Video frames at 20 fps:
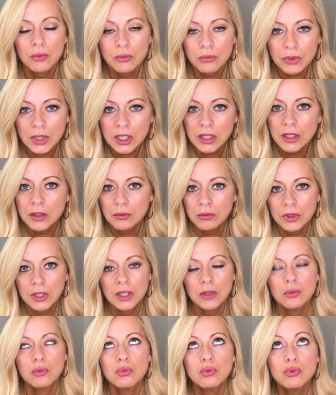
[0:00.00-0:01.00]
Really,
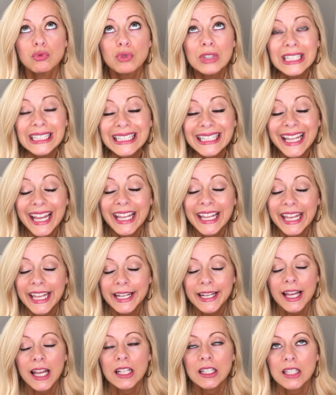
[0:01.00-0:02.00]
really, really, I
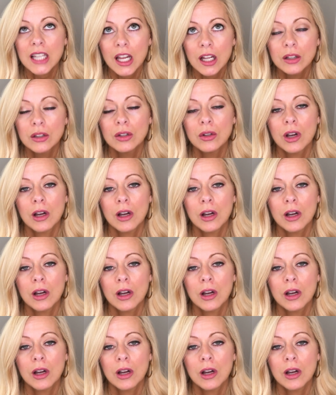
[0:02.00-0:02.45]
cannot tell you